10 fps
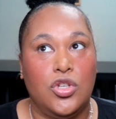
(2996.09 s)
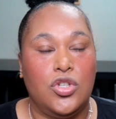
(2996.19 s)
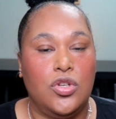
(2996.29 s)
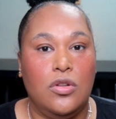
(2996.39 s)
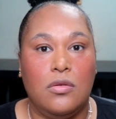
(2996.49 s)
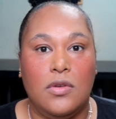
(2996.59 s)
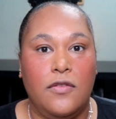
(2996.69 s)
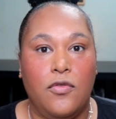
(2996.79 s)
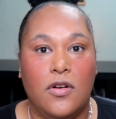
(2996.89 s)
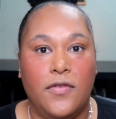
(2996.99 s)
2, 3,
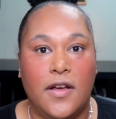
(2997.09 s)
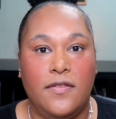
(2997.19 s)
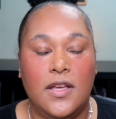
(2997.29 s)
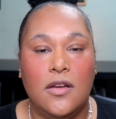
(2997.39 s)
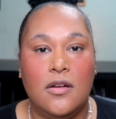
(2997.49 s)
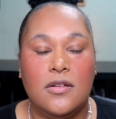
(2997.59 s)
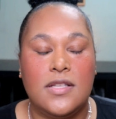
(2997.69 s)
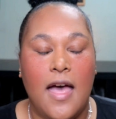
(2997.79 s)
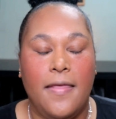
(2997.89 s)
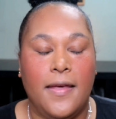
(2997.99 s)
4, 5
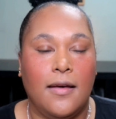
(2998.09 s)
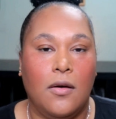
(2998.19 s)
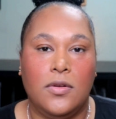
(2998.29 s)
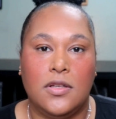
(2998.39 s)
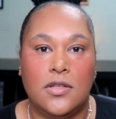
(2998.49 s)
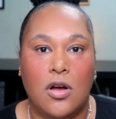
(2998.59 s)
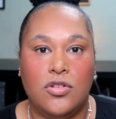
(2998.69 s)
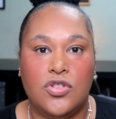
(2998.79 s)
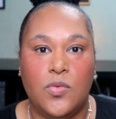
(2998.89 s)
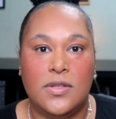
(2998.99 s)
years and then go into the
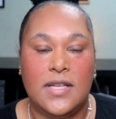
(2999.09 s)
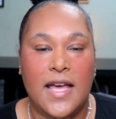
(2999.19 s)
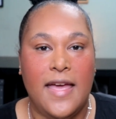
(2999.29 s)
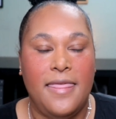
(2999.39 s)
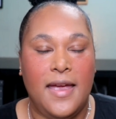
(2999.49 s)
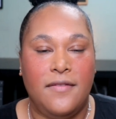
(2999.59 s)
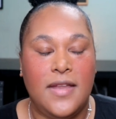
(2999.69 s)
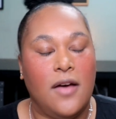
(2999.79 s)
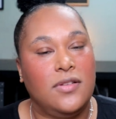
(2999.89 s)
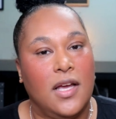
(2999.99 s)
doctors one day and they have
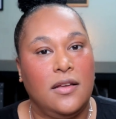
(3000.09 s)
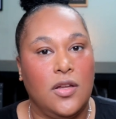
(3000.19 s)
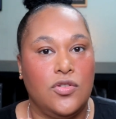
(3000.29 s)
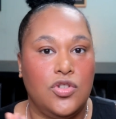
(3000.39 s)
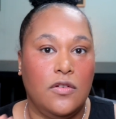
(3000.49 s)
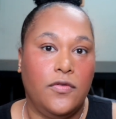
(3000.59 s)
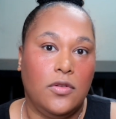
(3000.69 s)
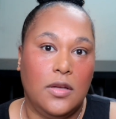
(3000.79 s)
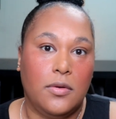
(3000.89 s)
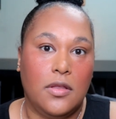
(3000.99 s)
now diagnosed you
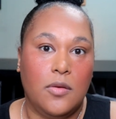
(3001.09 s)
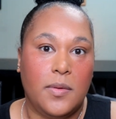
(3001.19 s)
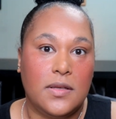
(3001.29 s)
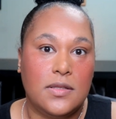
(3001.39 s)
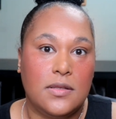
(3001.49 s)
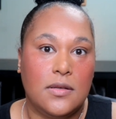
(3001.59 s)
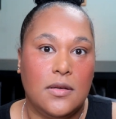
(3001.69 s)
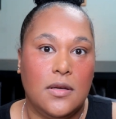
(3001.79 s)
fully with lupus,